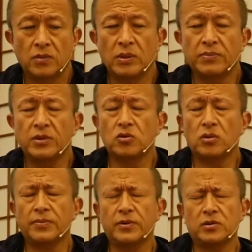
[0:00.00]
when we
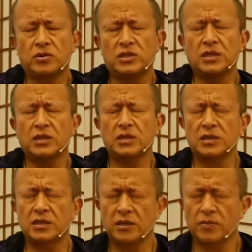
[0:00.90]
talk about
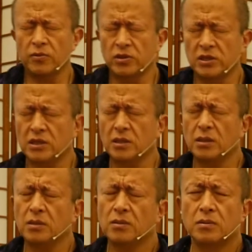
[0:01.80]
generating the
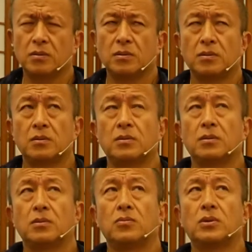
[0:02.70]
bodhicitta,
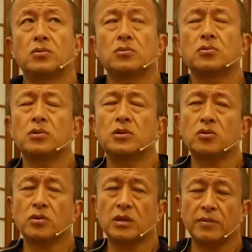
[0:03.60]
we are not only
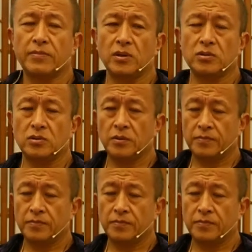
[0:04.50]
talking about,